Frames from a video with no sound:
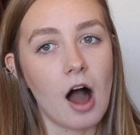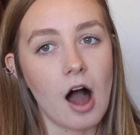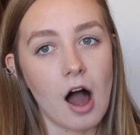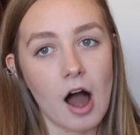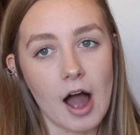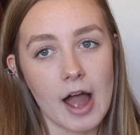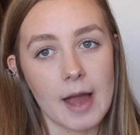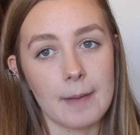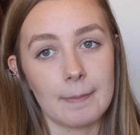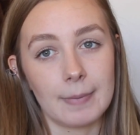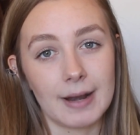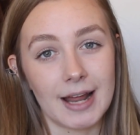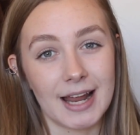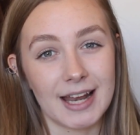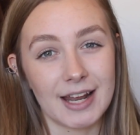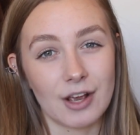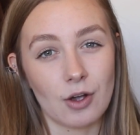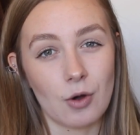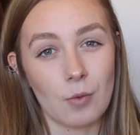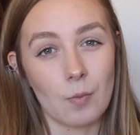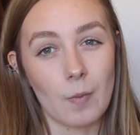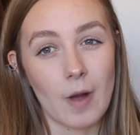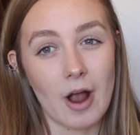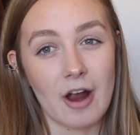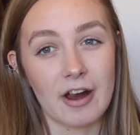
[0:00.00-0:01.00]
I am
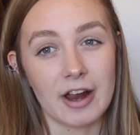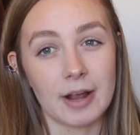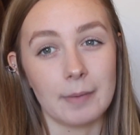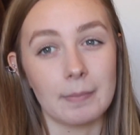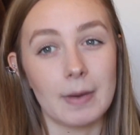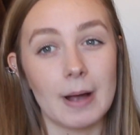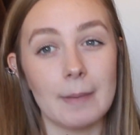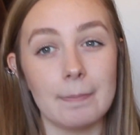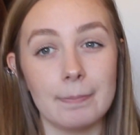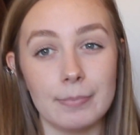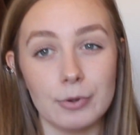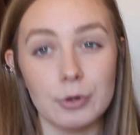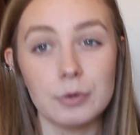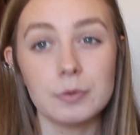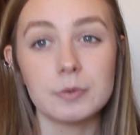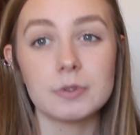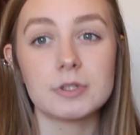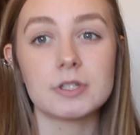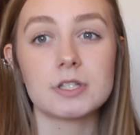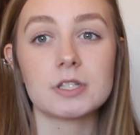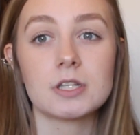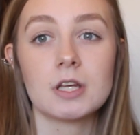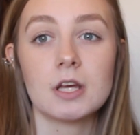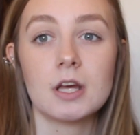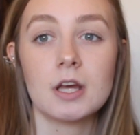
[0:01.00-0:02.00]
planning on wearing my
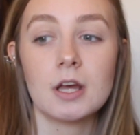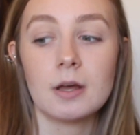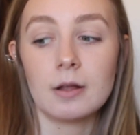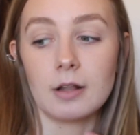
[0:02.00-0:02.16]
boots,